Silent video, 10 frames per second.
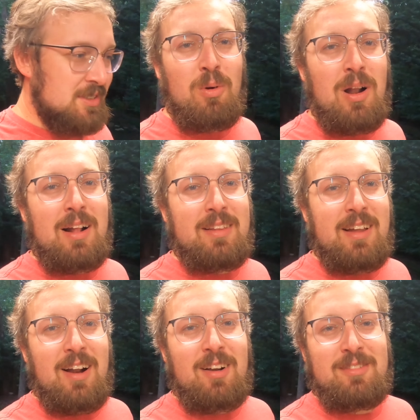We're not
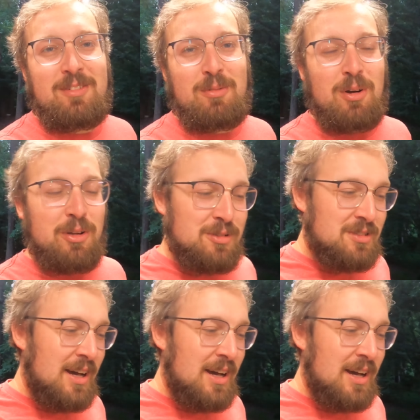there. We're a used